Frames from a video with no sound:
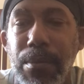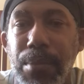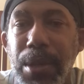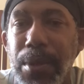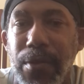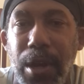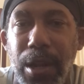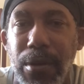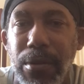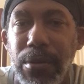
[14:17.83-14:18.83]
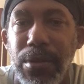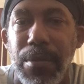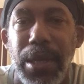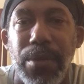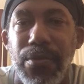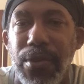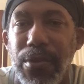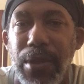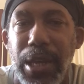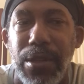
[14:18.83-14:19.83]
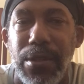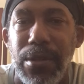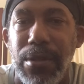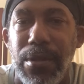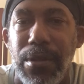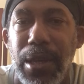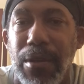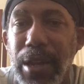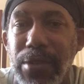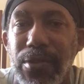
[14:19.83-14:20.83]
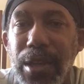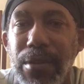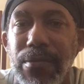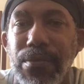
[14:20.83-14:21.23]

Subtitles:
people of color, to make them feel that they are less than,